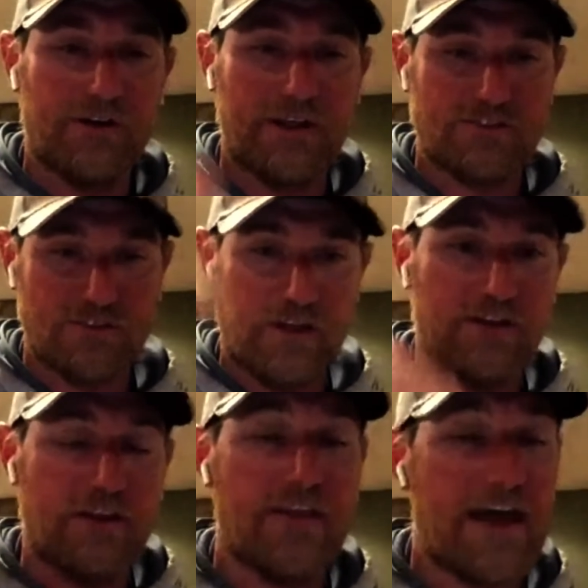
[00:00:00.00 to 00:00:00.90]

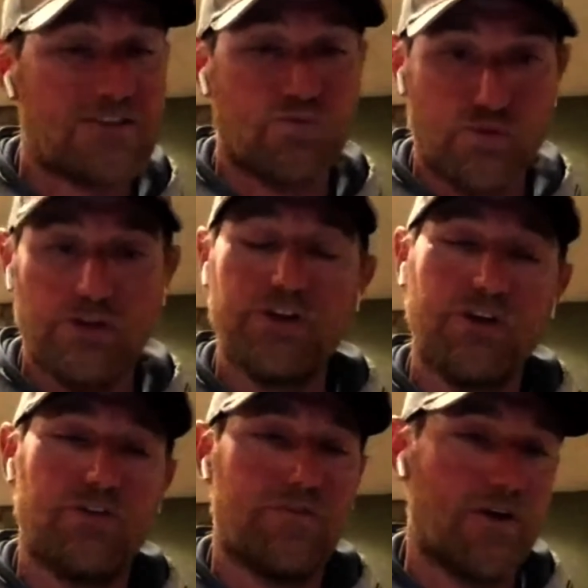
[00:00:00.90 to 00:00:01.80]
That's really
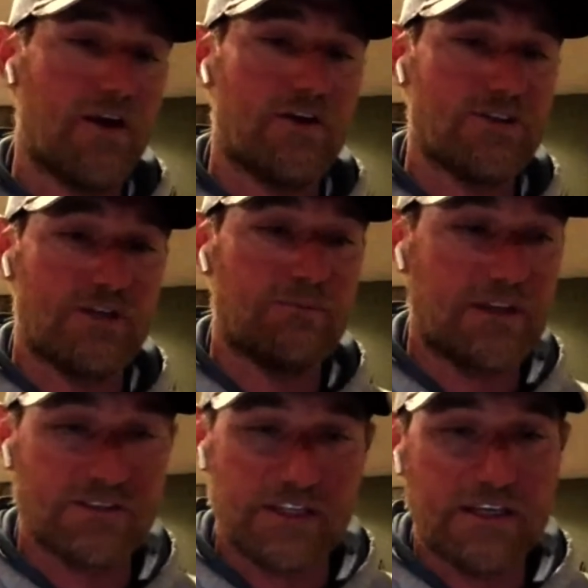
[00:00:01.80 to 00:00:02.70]
good for a hair jig,
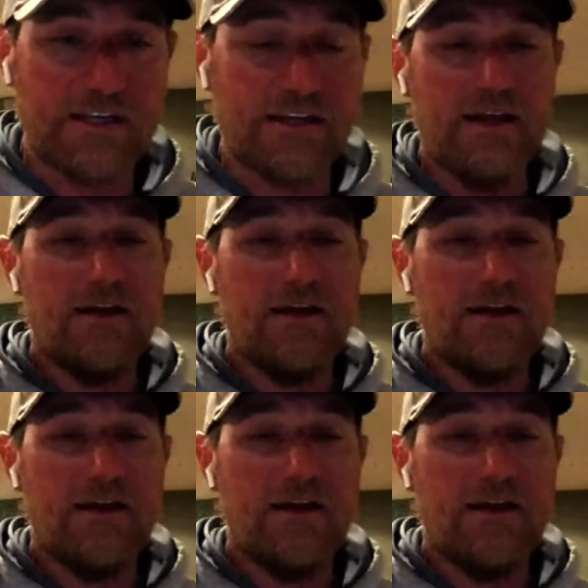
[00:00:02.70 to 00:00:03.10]
because again,